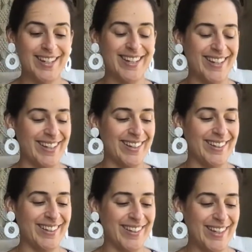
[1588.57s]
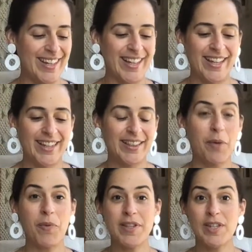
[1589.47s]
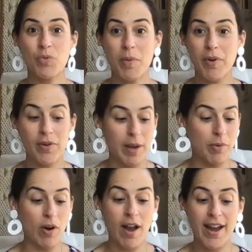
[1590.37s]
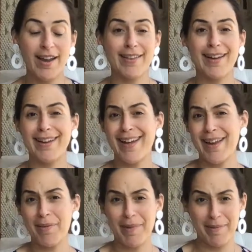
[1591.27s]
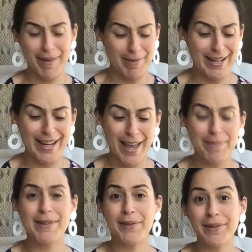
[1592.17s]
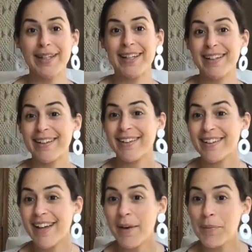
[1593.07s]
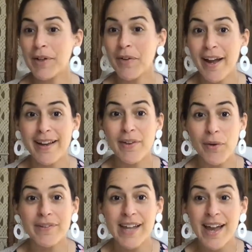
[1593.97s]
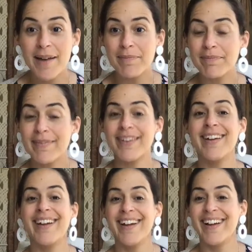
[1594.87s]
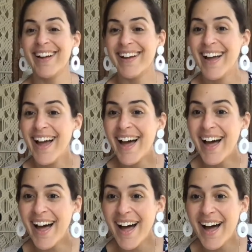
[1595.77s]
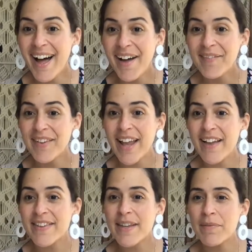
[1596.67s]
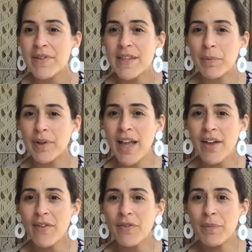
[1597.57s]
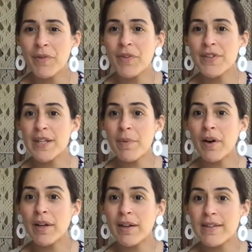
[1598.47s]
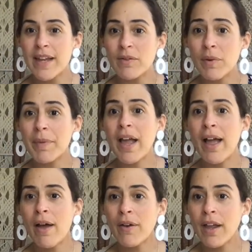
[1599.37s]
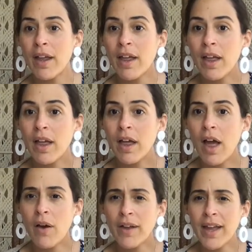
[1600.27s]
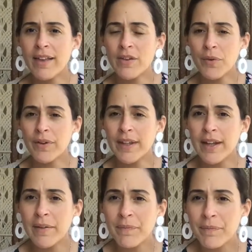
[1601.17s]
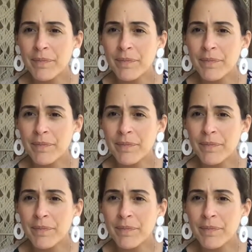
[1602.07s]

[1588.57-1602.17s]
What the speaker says: Like that one swimmer who kept crying, like God help him. I mean, absolutely. I would be crying the whole time. What else? I'm using the Brielle from the first tea party because I had to rip it out. Oh yeah, totally.